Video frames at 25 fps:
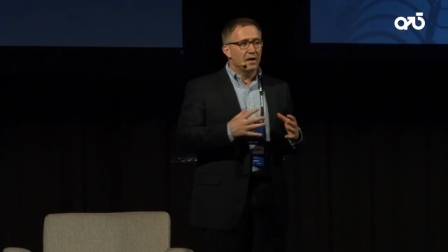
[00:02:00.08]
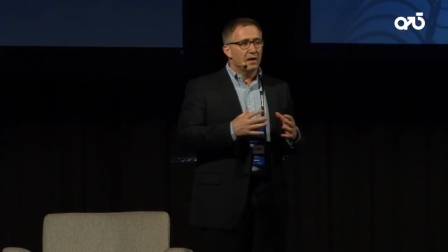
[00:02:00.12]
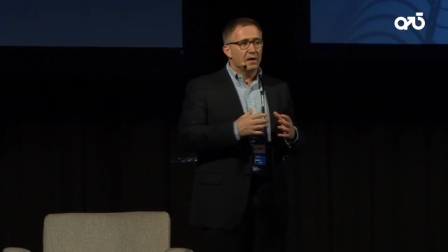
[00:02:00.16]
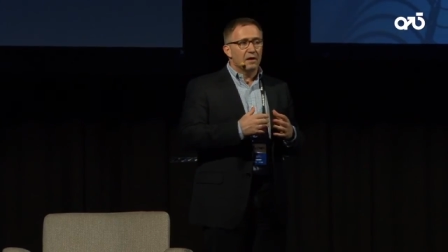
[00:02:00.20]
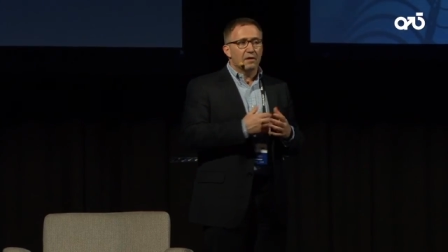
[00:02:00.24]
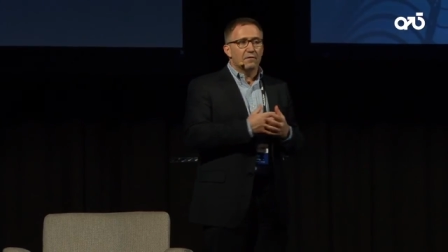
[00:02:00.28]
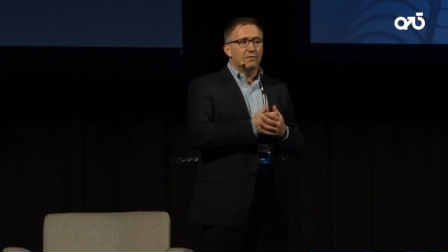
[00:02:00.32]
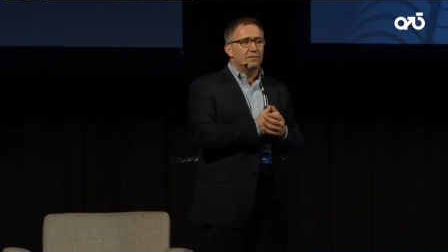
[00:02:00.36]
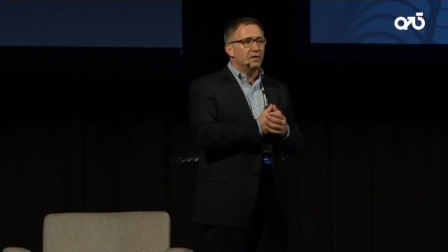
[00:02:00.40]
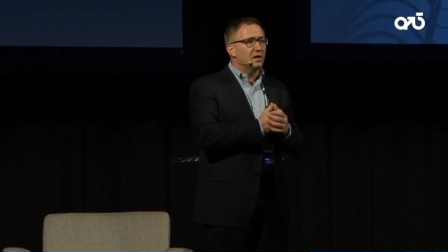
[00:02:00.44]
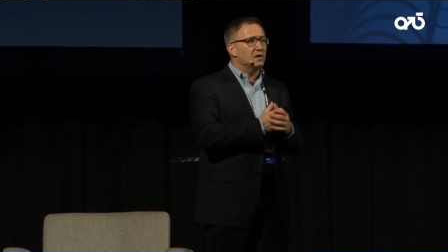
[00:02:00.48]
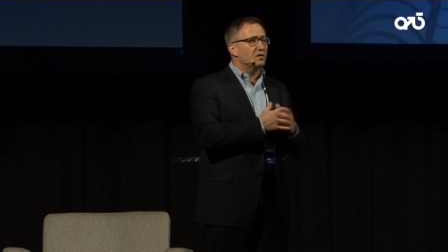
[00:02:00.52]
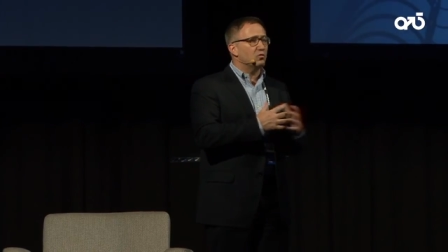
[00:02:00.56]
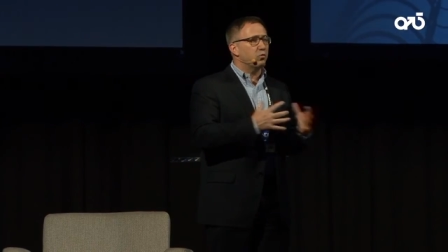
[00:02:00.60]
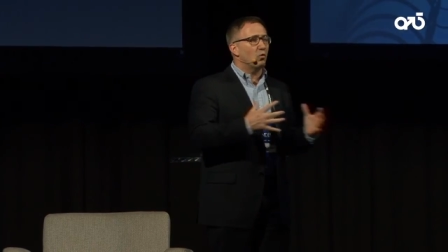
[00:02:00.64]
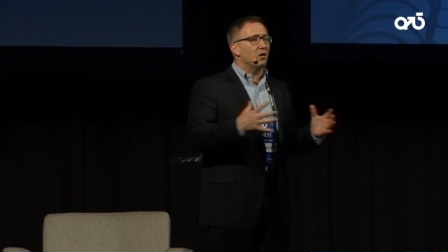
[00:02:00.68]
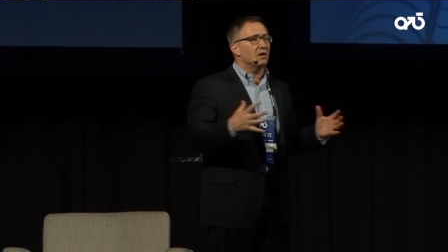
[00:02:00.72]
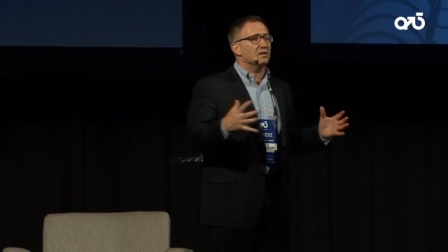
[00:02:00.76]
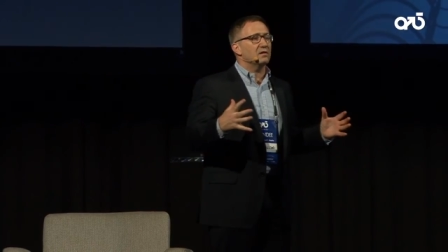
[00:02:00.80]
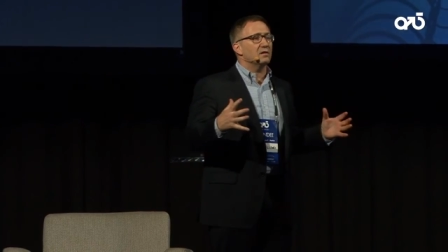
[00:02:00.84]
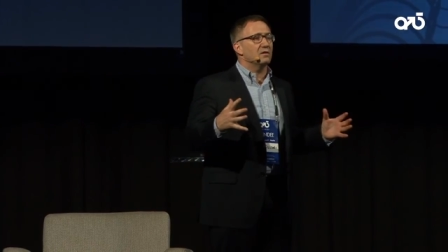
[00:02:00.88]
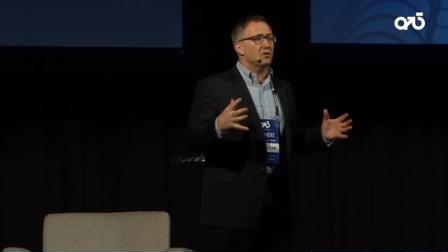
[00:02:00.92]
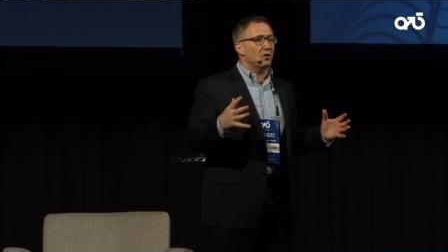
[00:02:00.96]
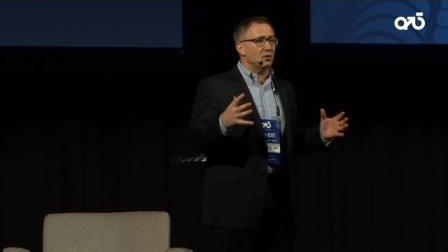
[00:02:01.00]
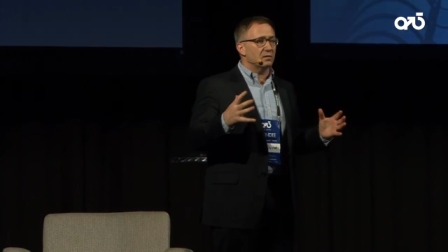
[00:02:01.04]
This
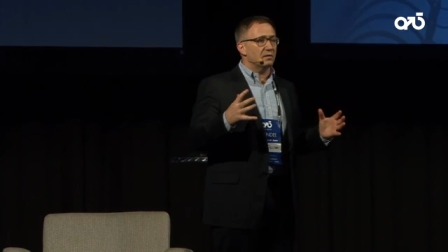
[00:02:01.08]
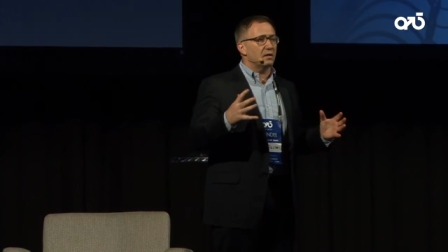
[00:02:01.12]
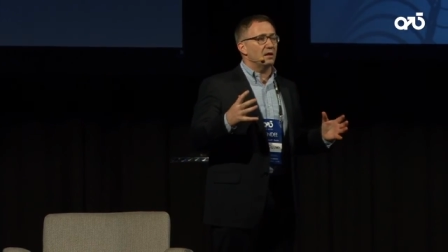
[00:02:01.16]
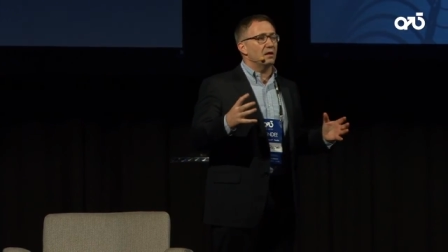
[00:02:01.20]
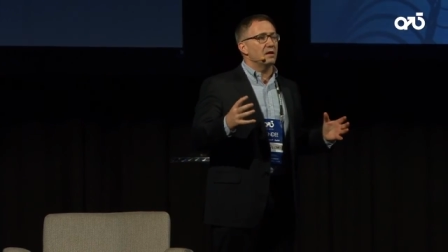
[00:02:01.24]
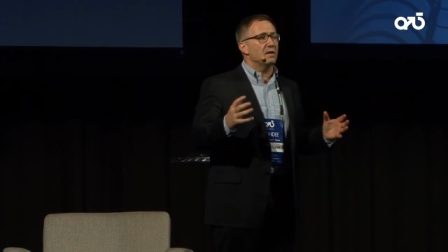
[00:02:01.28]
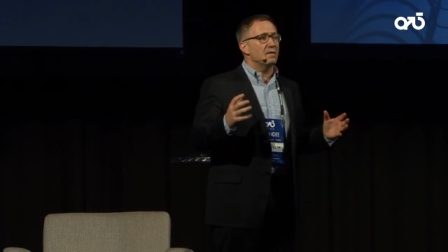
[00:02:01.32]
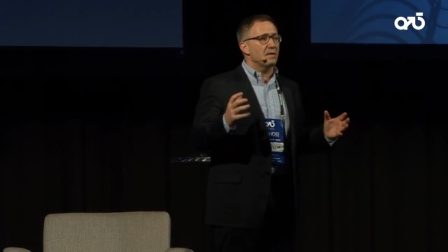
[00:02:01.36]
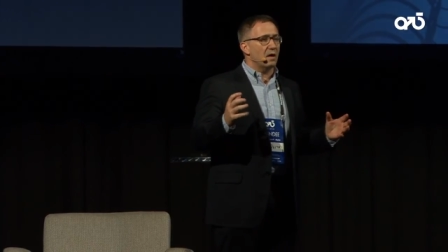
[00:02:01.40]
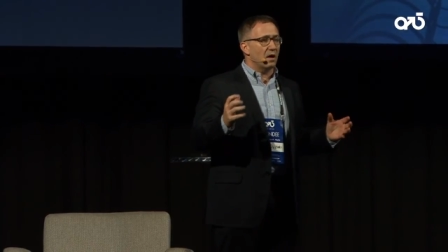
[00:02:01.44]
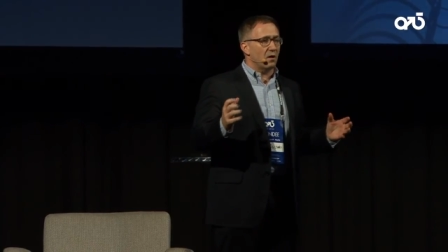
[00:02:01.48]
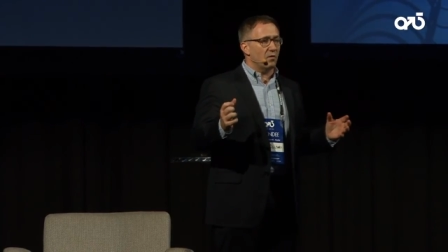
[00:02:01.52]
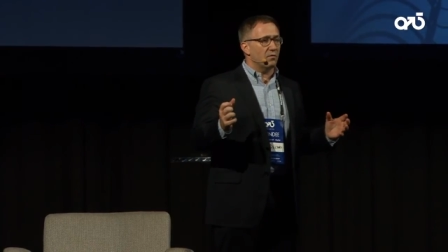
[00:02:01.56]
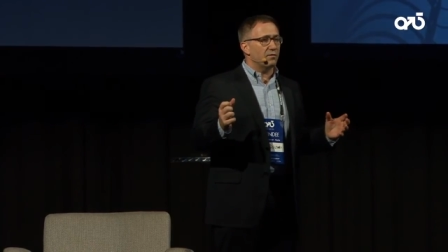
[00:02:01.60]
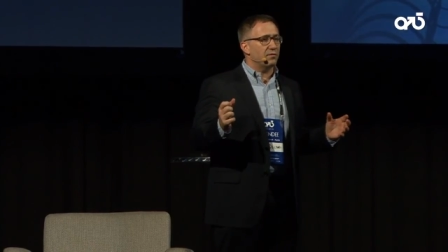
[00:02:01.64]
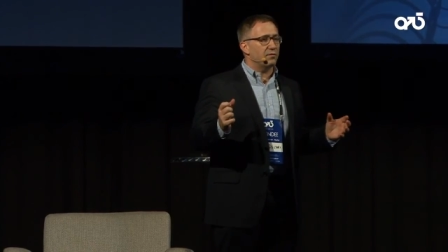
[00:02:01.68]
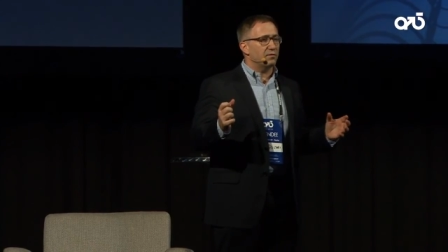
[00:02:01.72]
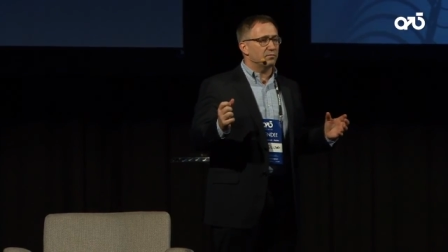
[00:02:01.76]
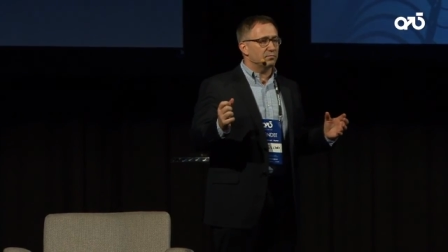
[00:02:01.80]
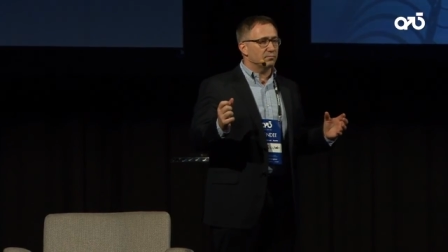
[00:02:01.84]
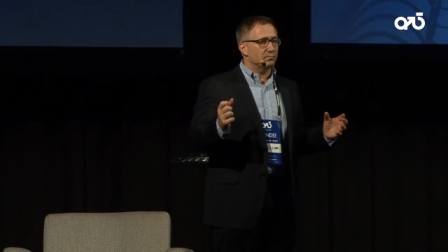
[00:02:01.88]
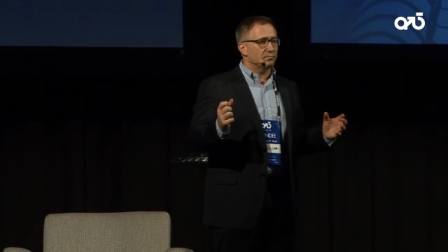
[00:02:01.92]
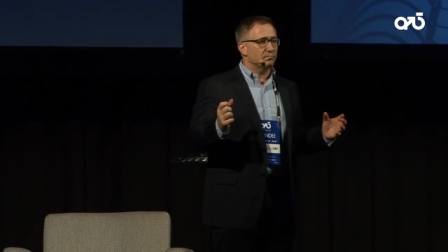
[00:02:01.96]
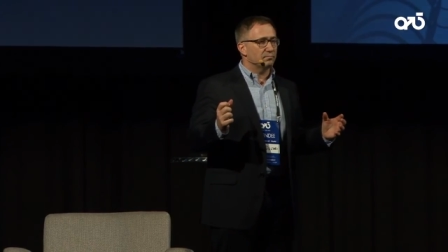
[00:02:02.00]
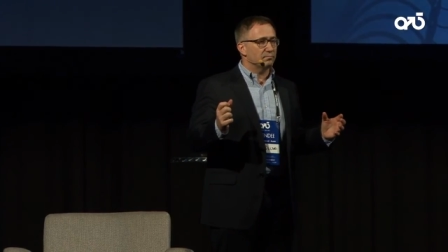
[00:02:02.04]
was not enough.
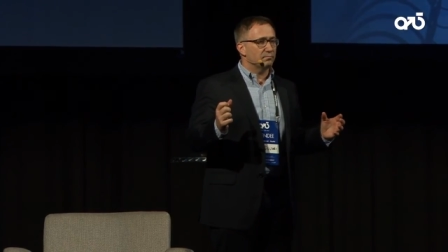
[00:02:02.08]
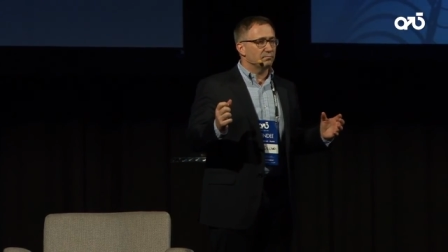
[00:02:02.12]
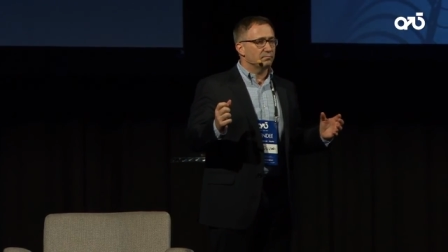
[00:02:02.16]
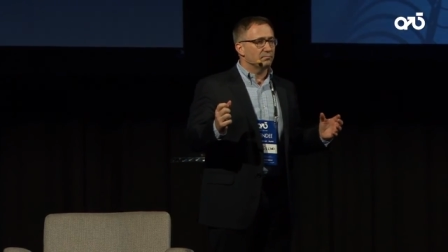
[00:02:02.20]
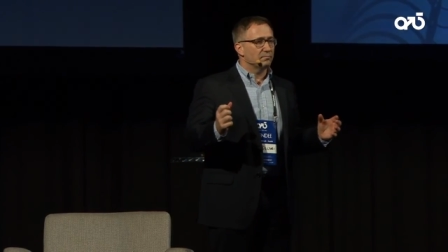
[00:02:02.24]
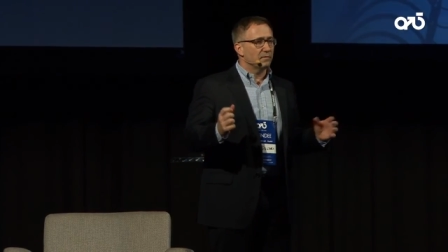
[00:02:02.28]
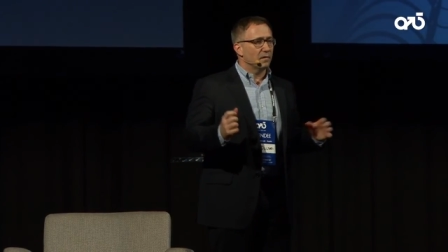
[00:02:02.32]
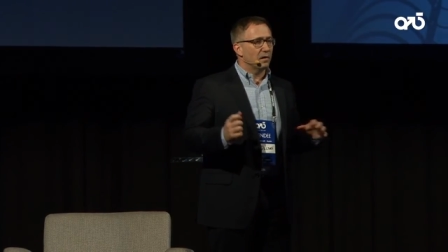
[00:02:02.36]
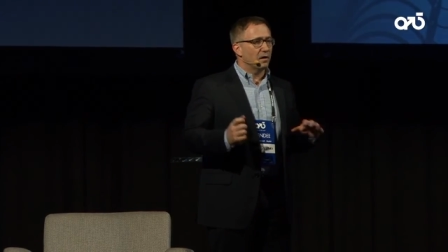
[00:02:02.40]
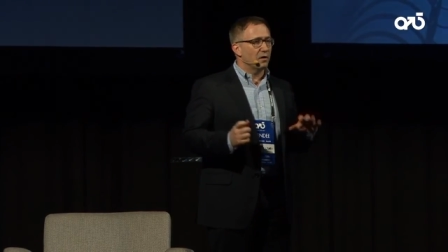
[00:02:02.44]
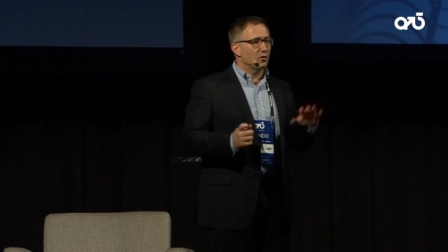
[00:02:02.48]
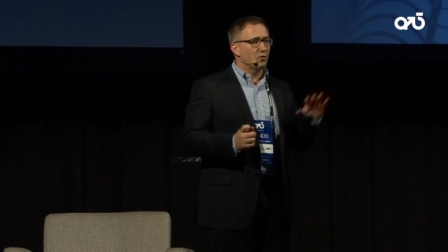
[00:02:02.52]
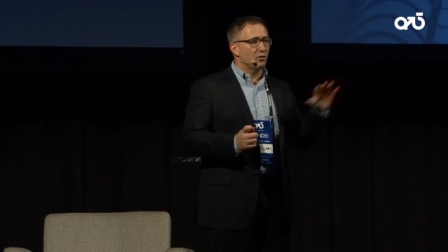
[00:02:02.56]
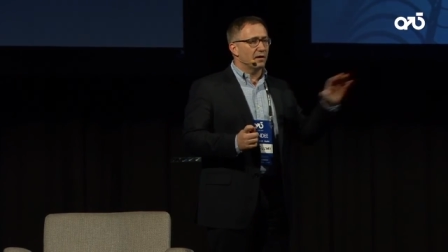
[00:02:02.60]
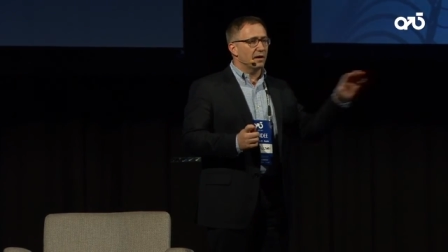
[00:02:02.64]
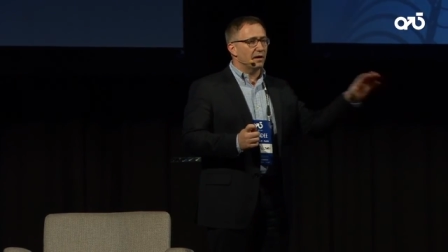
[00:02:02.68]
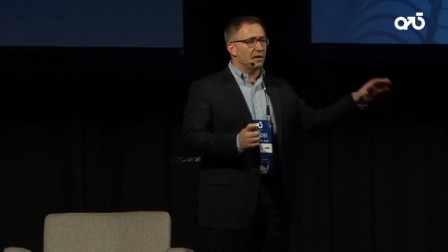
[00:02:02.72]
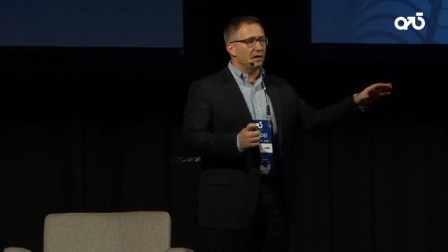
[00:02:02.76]
You can